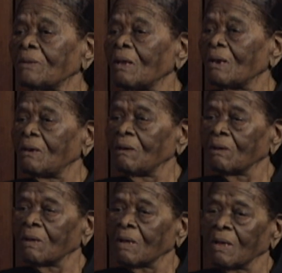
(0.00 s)
to
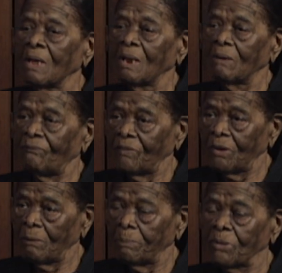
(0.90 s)
get for the
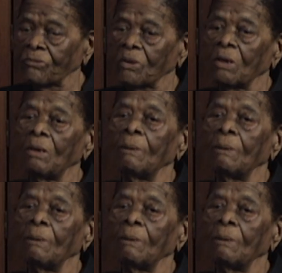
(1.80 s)
bus to come.